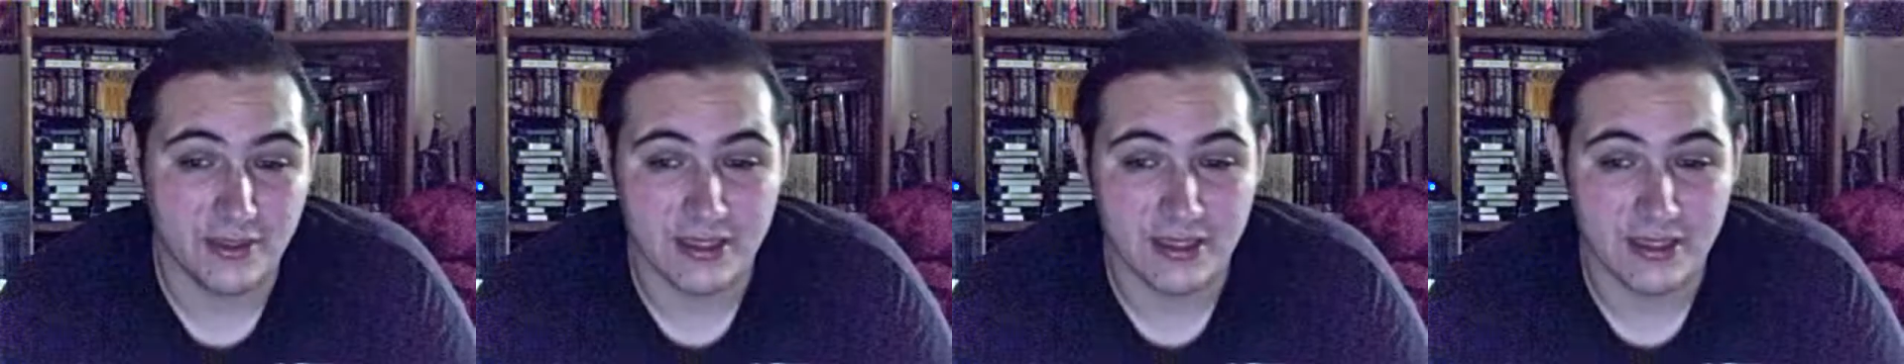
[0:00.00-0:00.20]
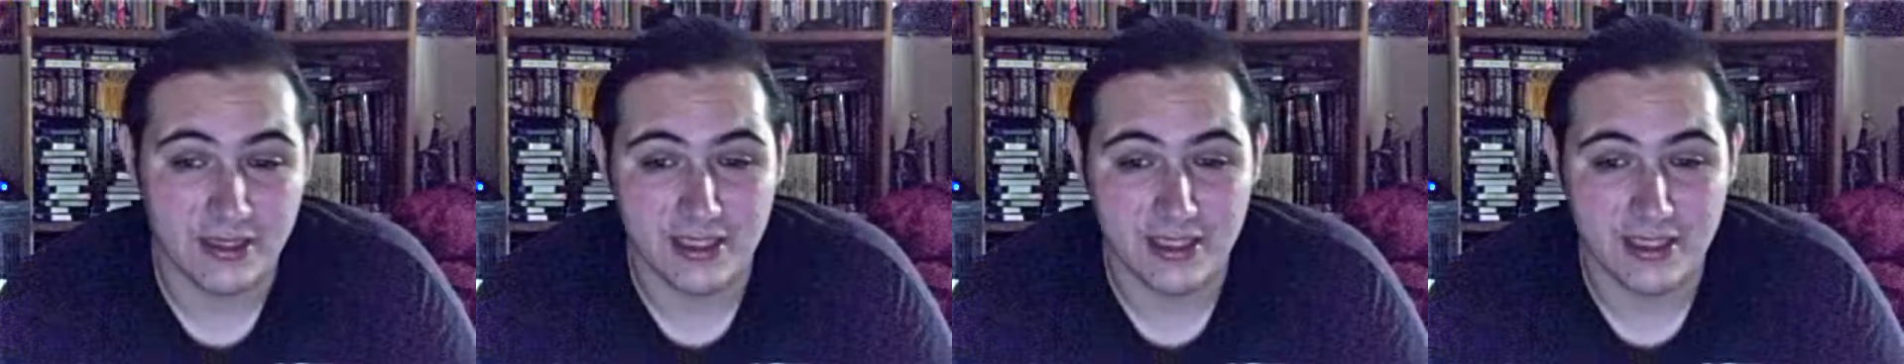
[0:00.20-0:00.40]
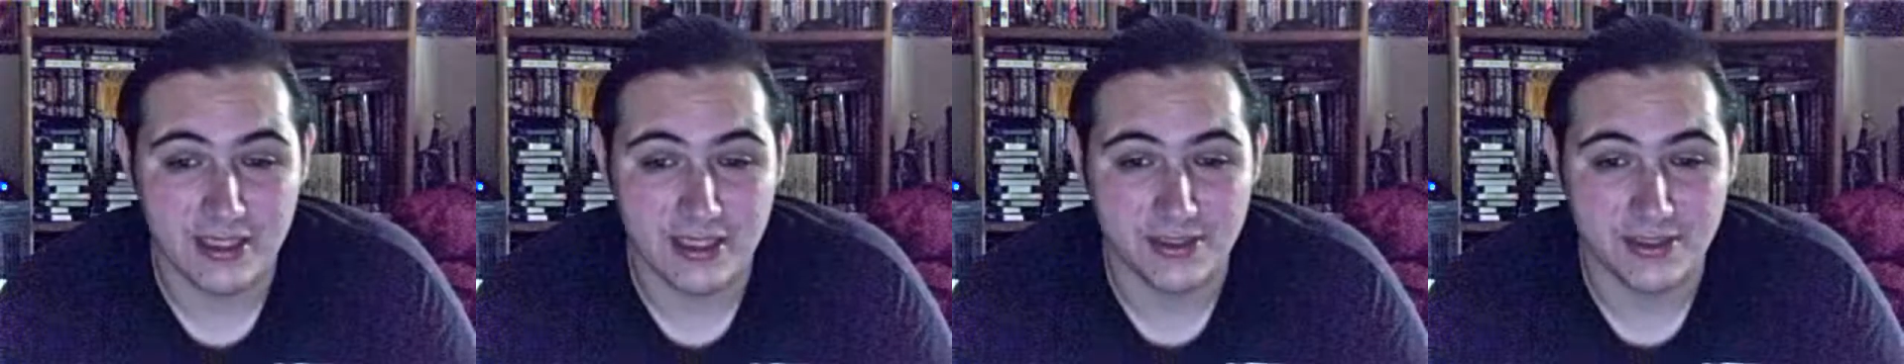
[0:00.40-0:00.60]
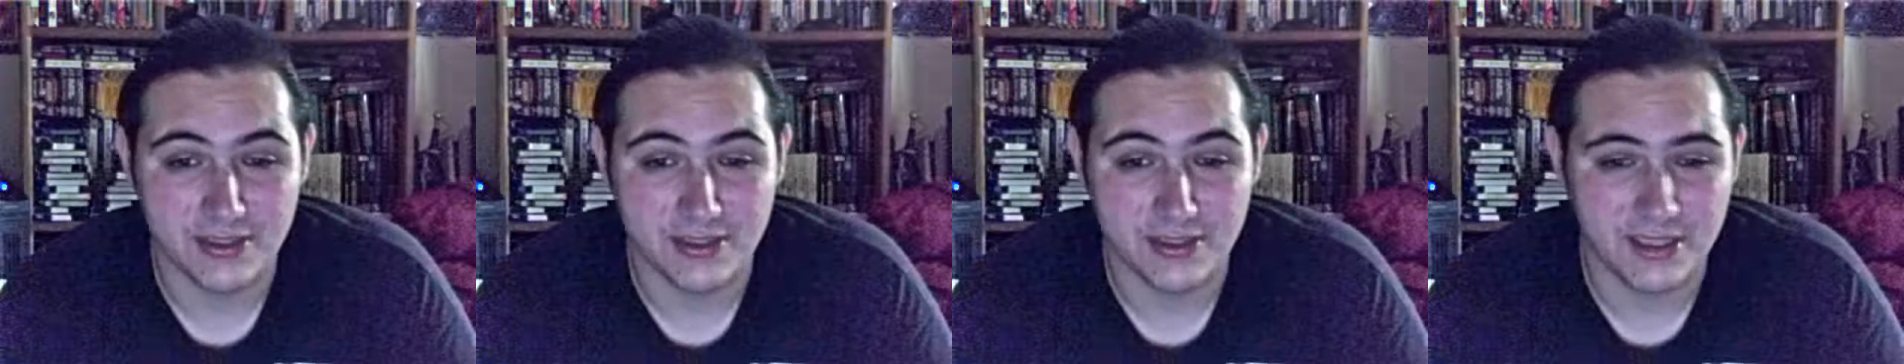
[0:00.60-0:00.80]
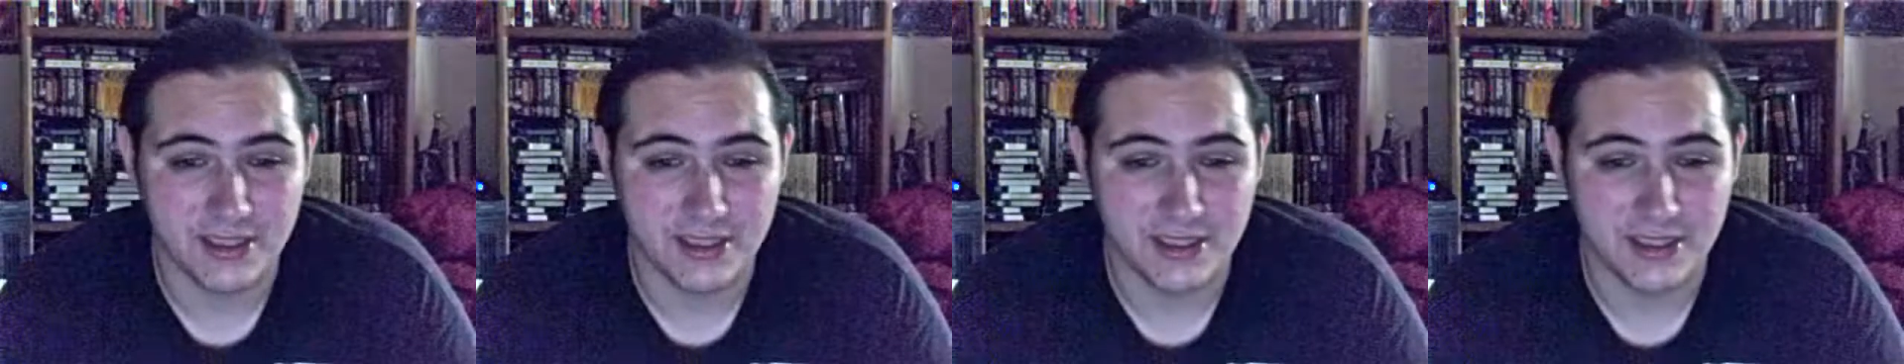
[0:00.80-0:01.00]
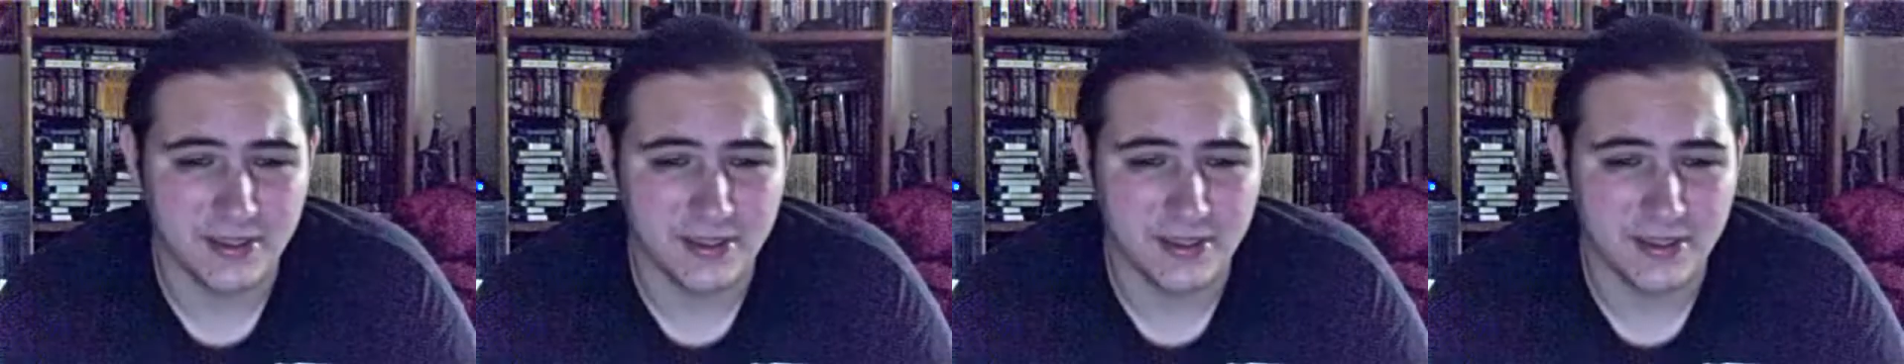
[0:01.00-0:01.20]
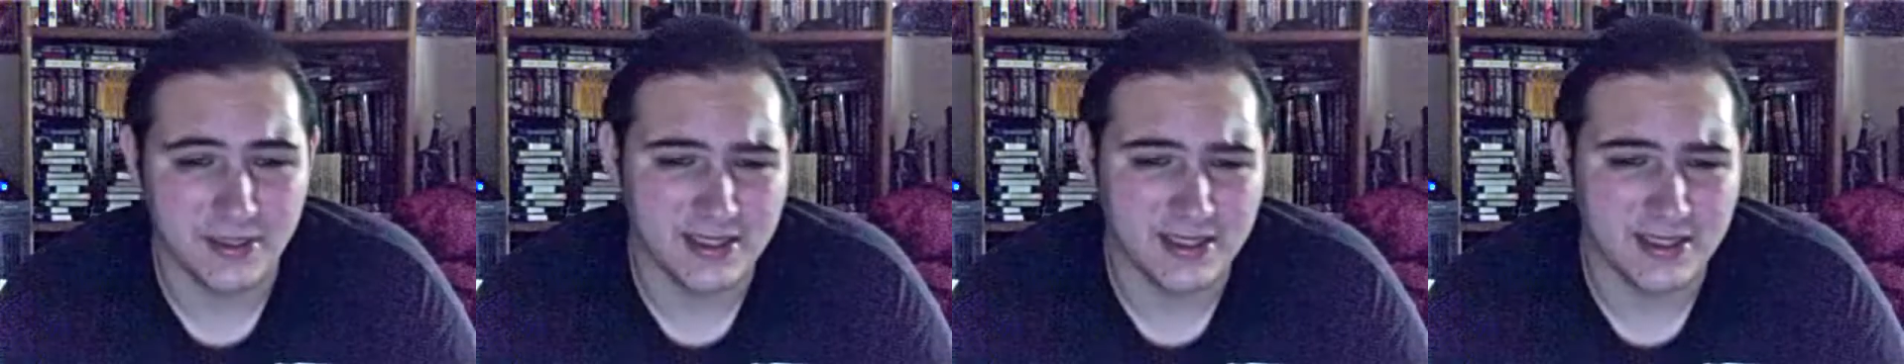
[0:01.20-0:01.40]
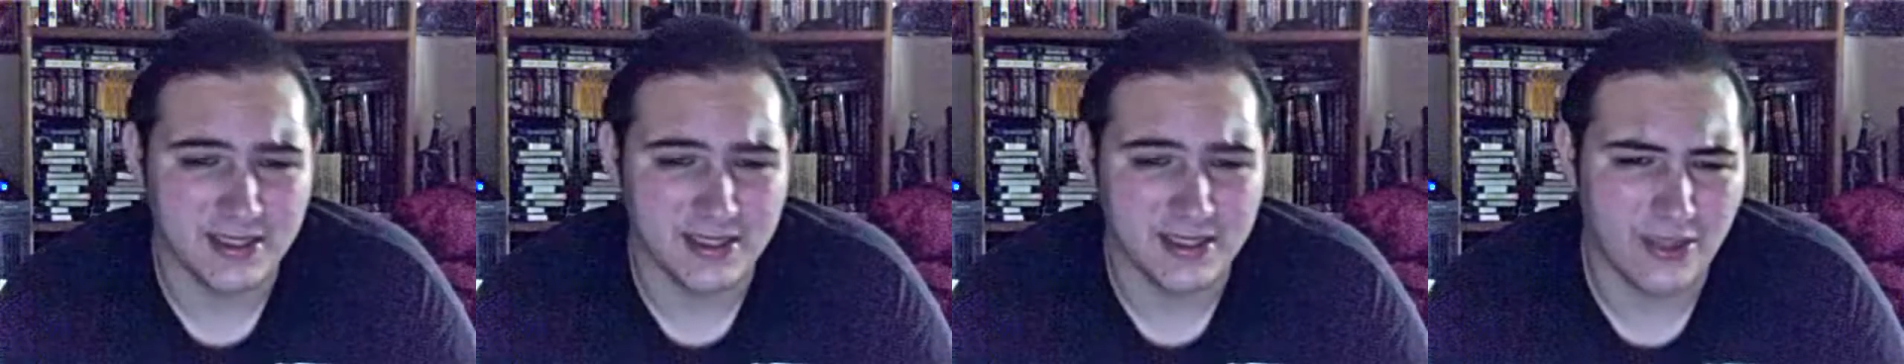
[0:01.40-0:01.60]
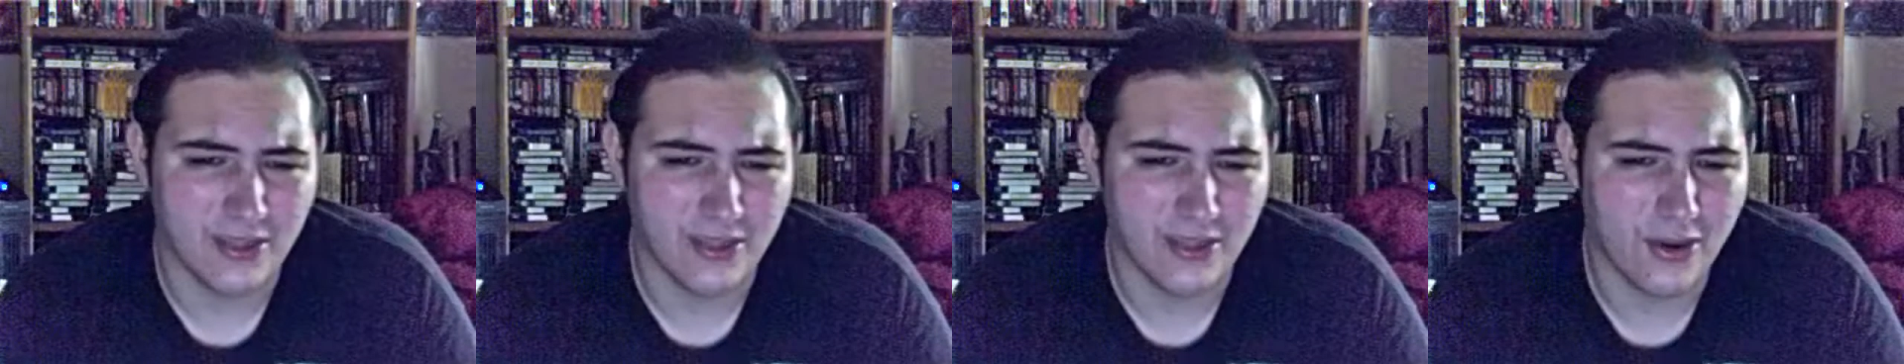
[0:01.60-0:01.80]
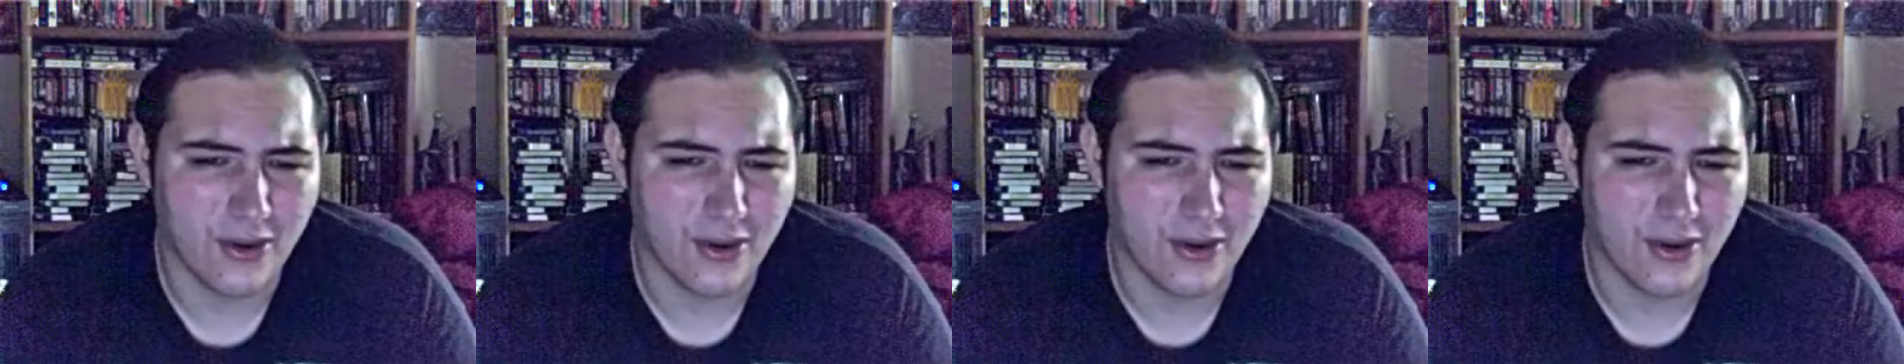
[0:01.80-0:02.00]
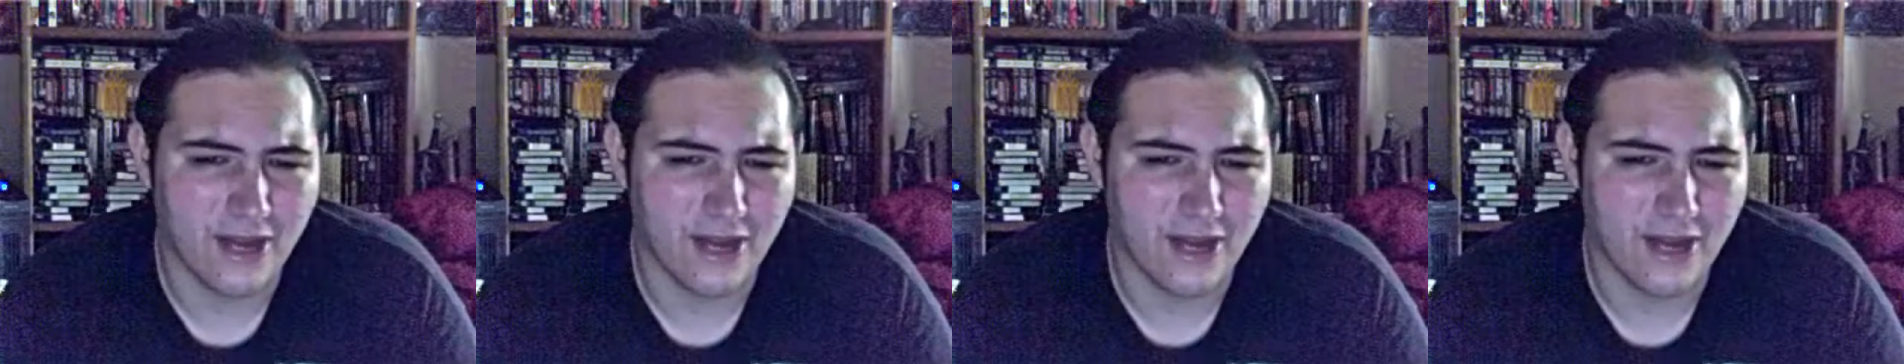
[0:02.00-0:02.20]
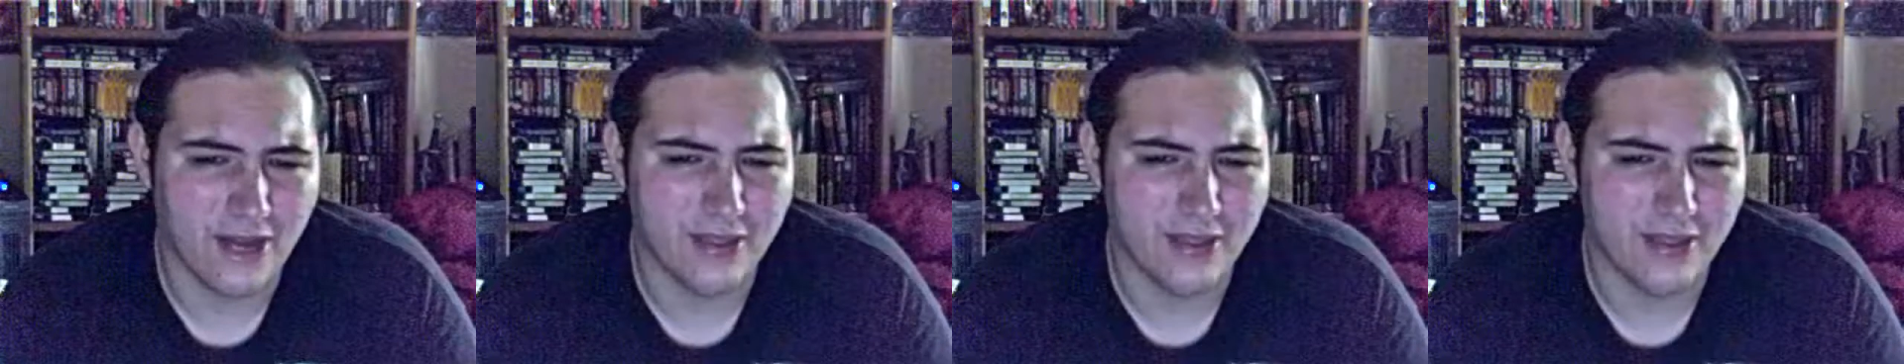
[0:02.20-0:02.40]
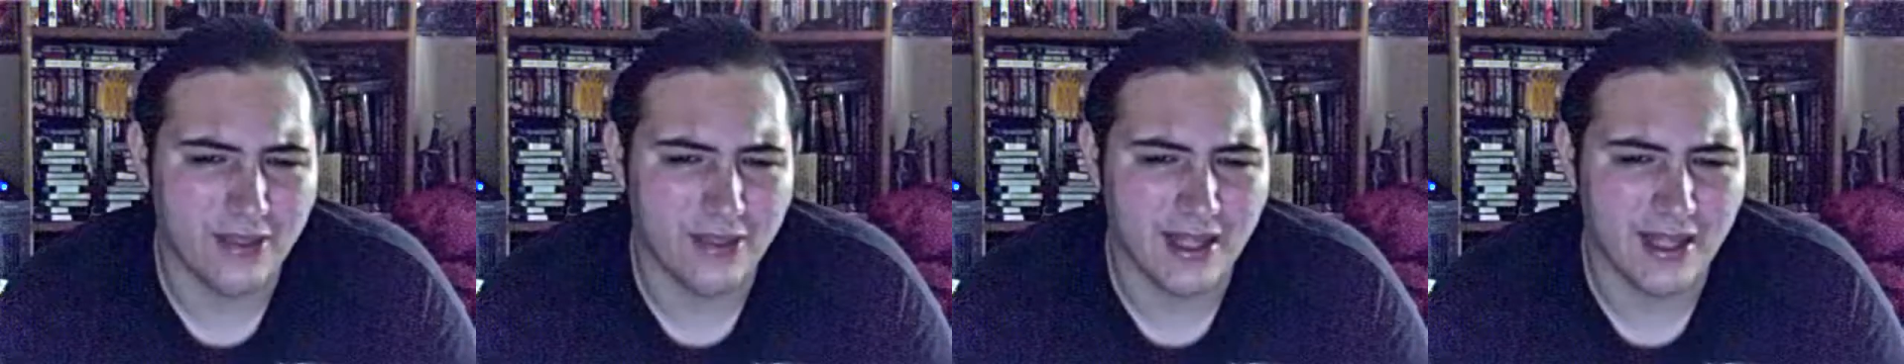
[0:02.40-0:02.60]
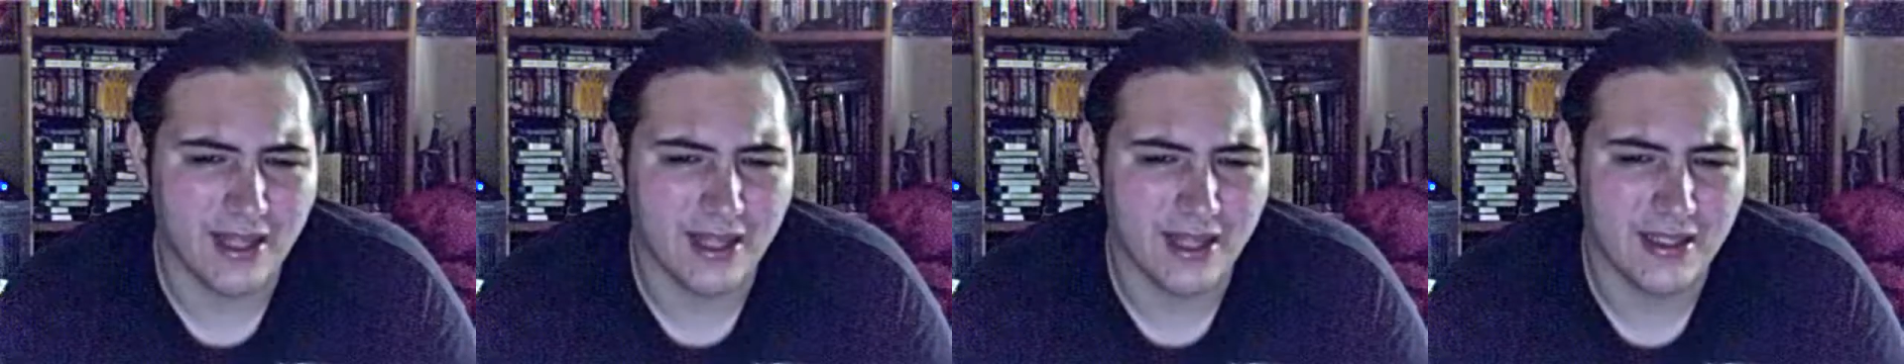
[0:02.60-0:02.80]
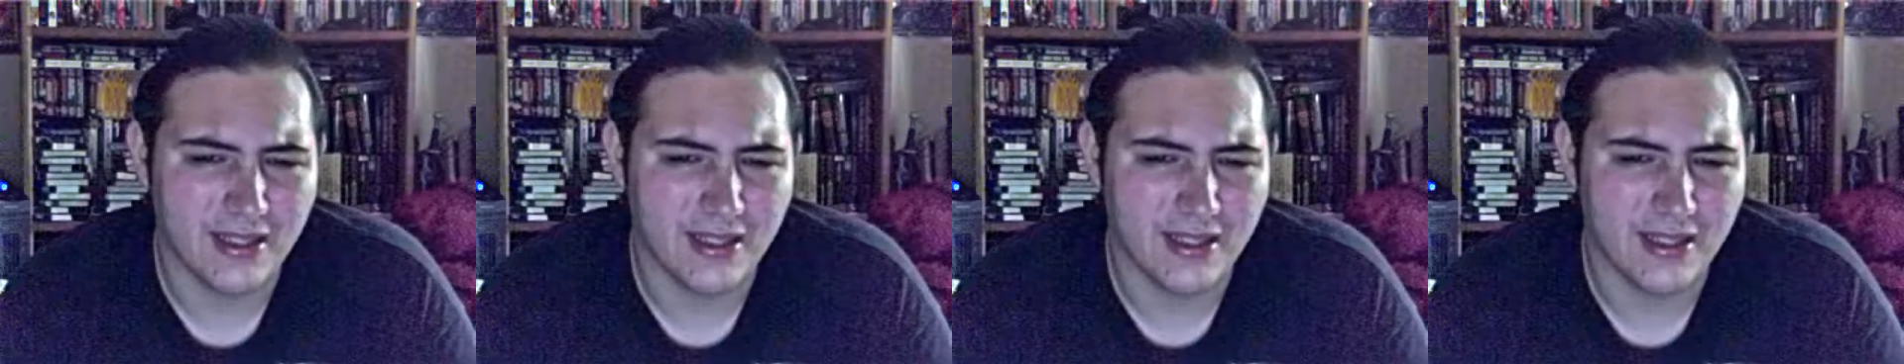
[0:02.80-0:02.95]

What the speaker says: get to do a sequel because at Horror Hound Weekend